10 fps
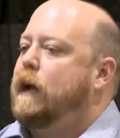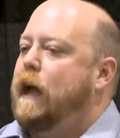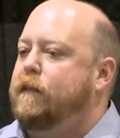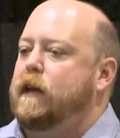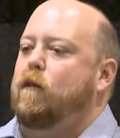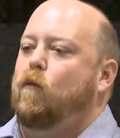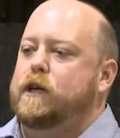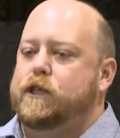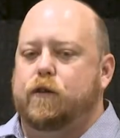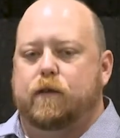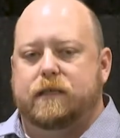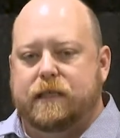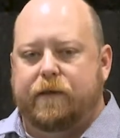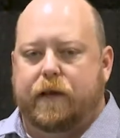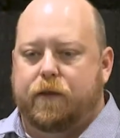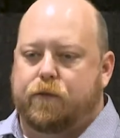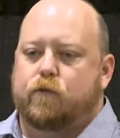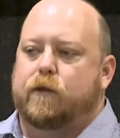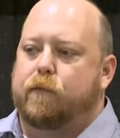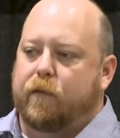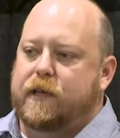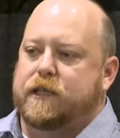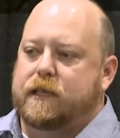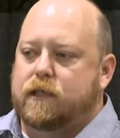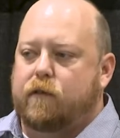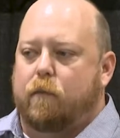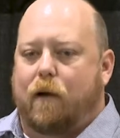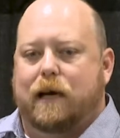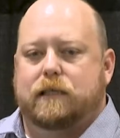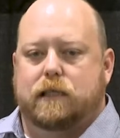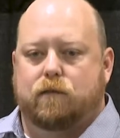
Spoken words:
And then once you receive it through the provisioning server process,